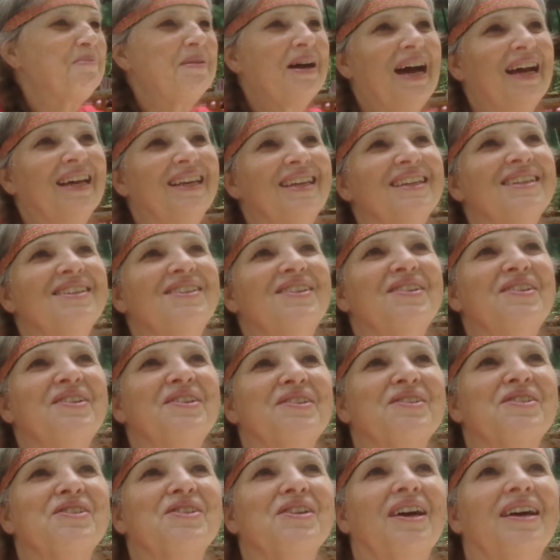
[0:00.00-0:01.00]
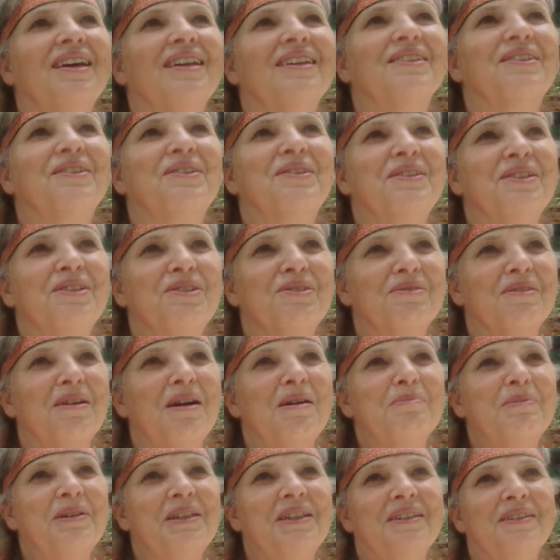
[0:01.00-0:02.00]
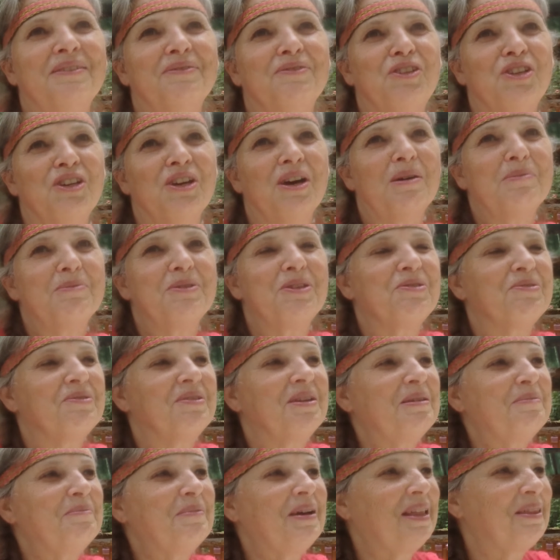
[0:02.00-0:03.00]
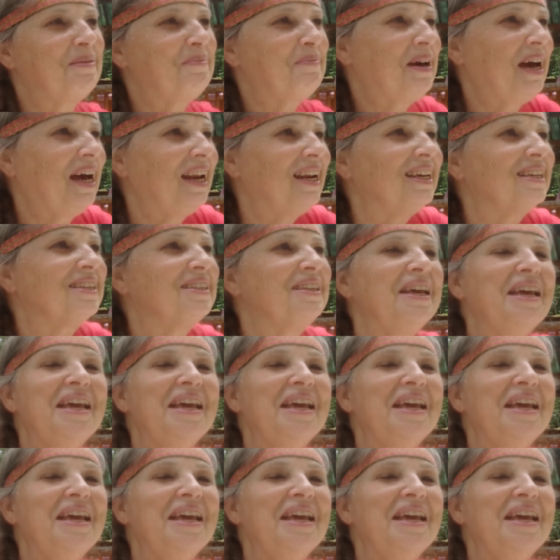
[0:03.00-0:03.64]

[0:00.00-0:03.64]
back into your childhood trauma of geometry and mathematics,